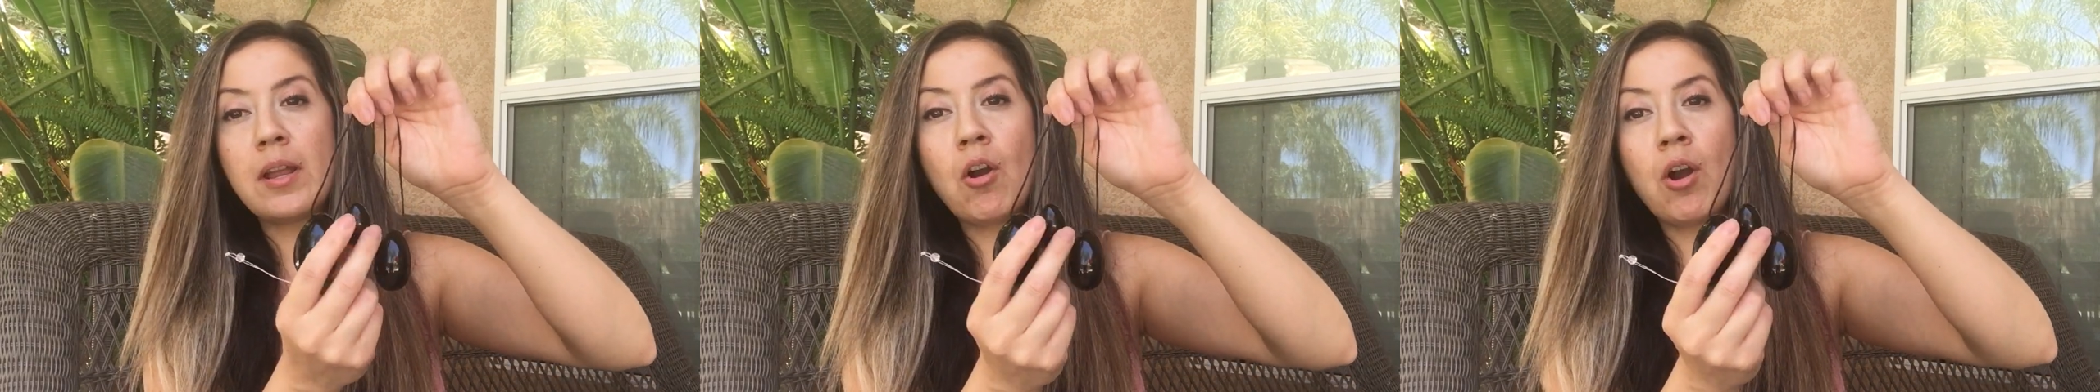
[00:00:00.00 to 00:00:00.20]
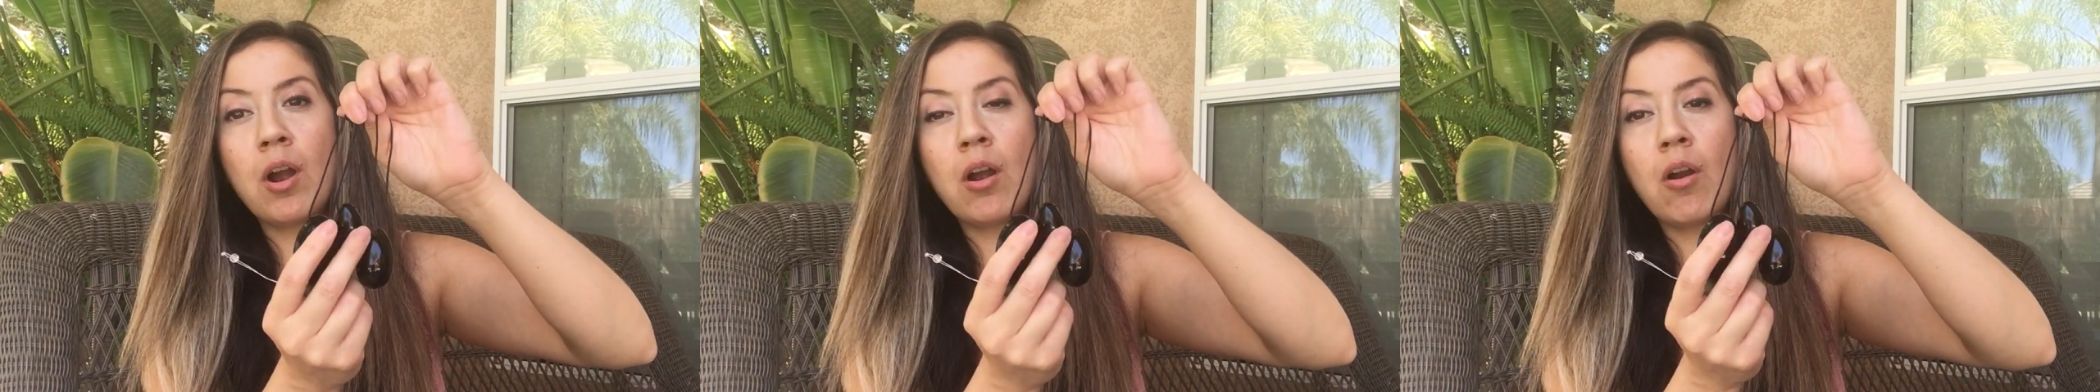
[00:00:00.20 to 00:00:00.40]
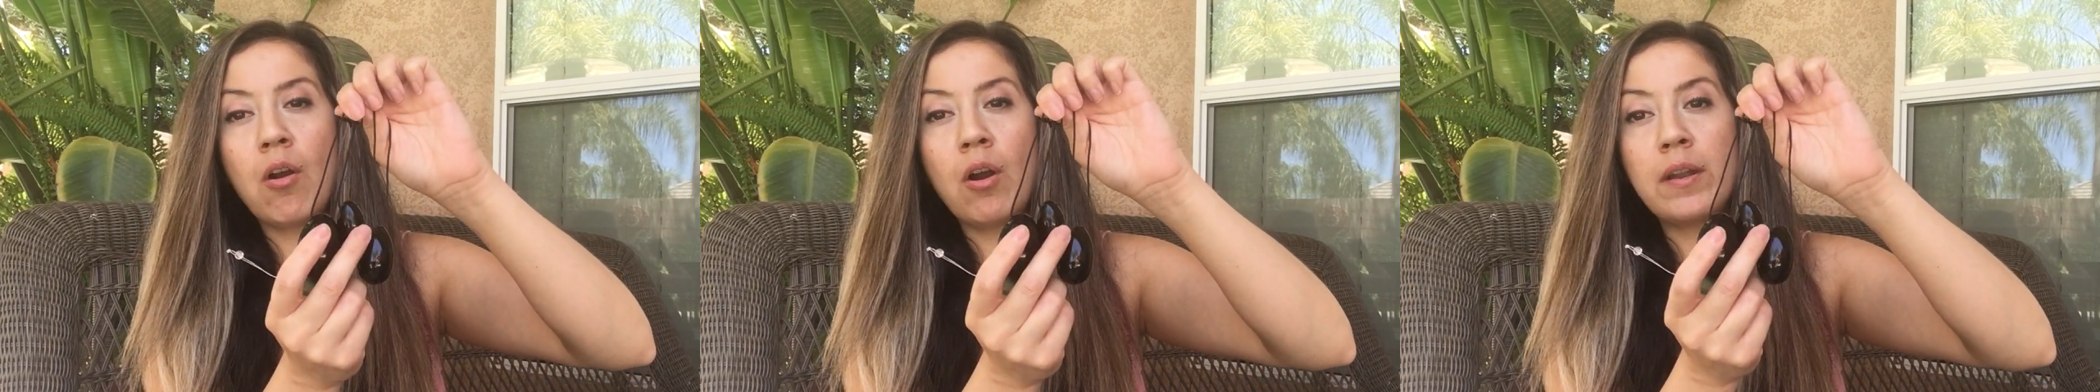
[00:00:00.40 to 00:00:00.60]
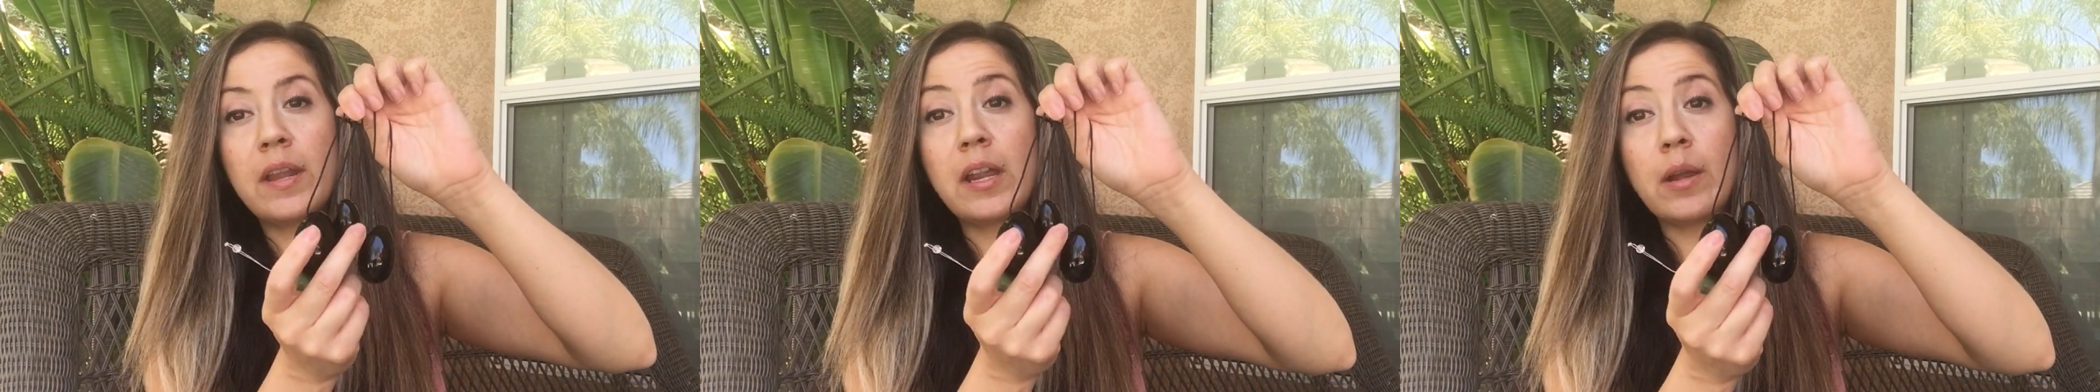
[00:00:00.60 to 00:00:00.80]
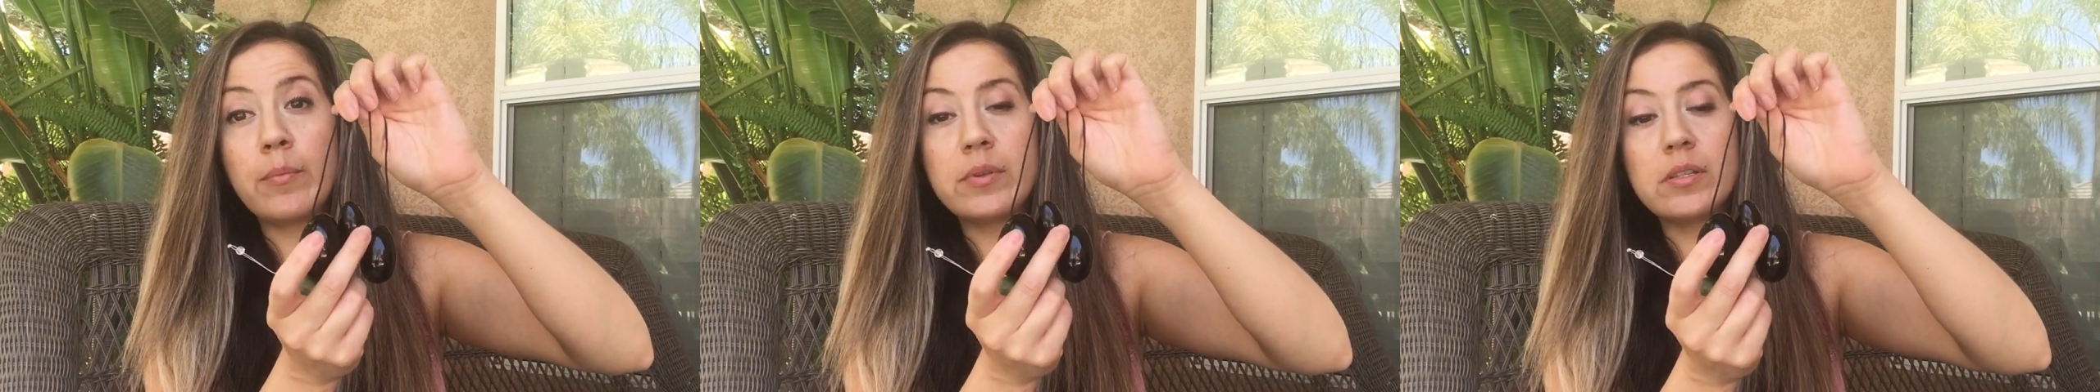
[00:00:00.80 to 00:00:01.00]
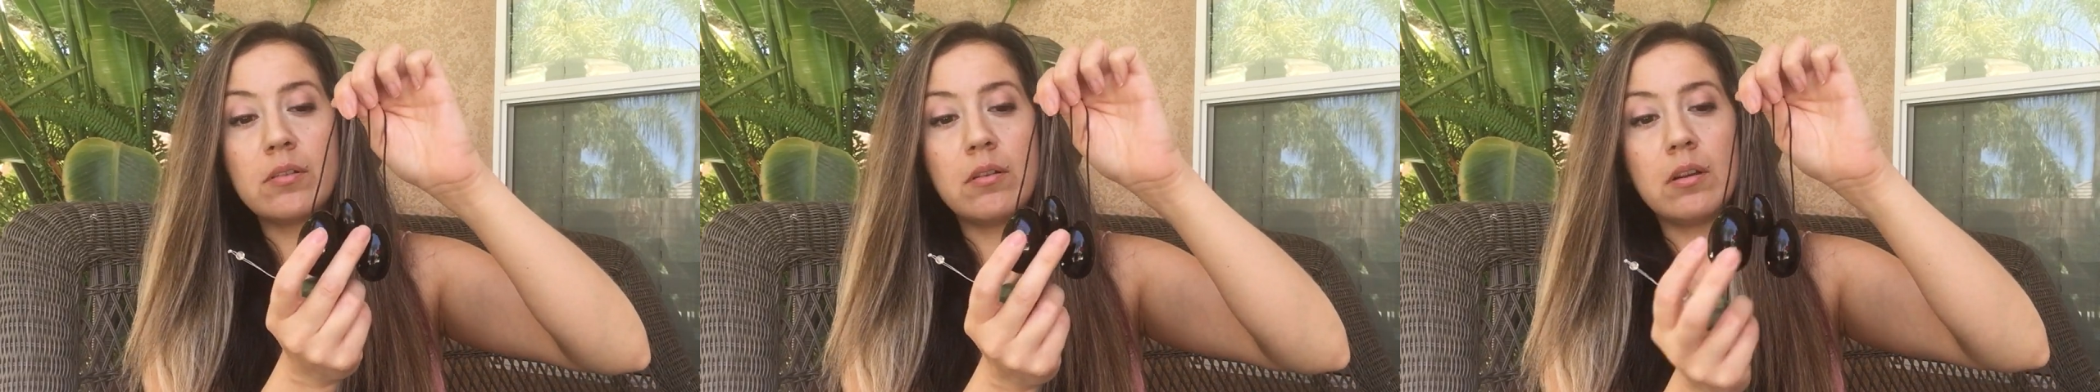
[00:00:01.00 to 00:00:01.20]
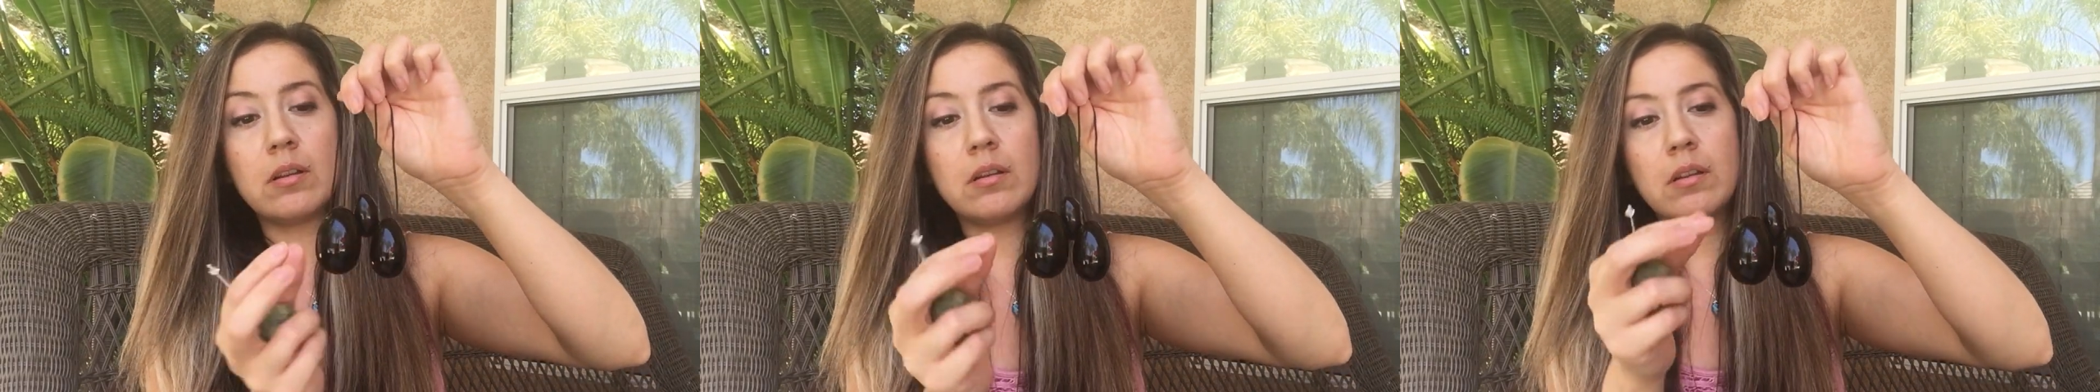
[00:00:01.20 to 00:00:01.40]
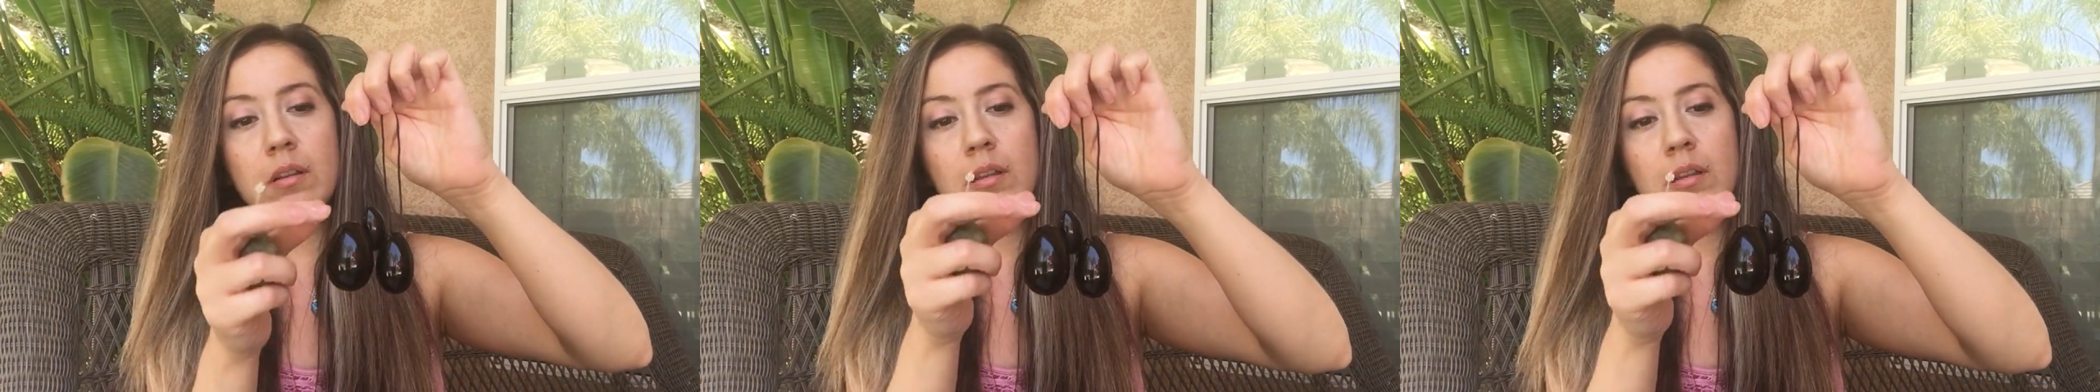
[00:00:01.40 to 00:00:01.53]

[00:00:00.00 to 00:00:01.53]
got on Amazon,